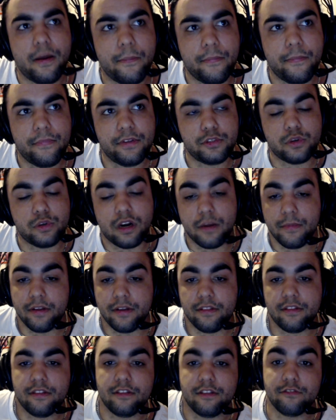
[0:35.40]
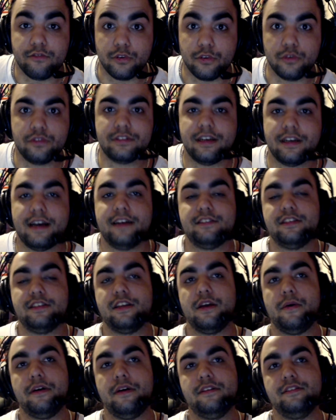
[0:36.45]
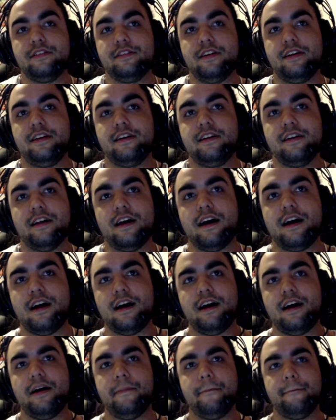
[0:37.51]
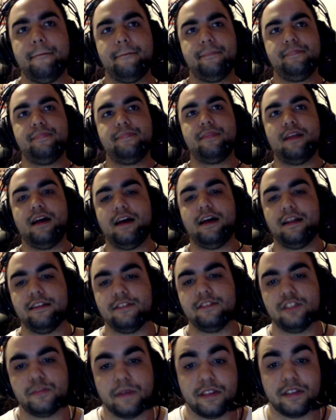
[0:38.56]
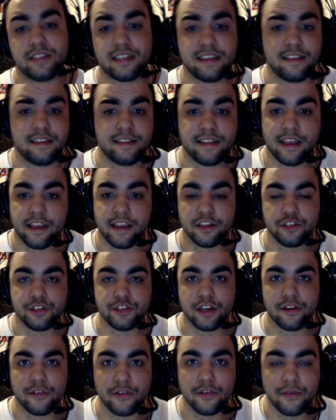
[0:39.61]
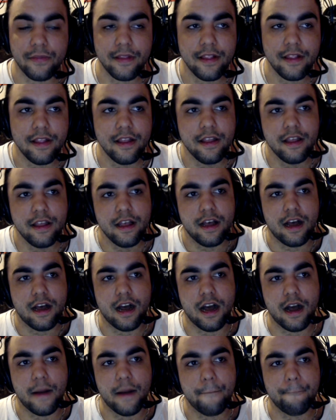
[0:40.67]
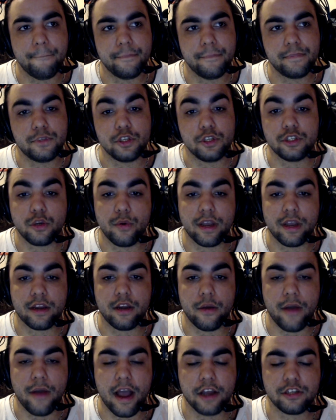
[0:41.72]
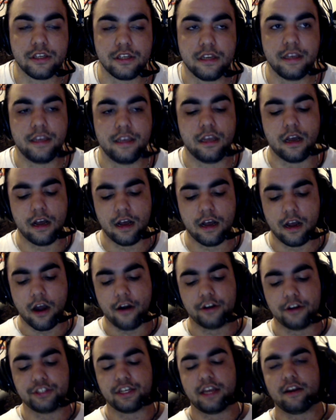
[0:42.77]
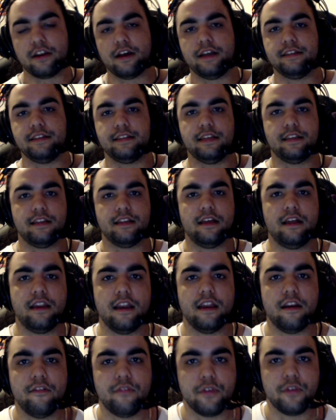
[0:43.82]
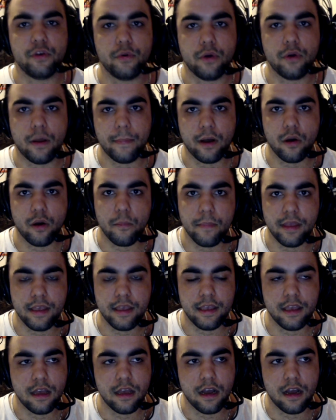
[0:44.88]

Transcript: the tournament, the rules that I had to go under, and just basically the day in general. Just a quick note, actually. RJ and I did an interview about me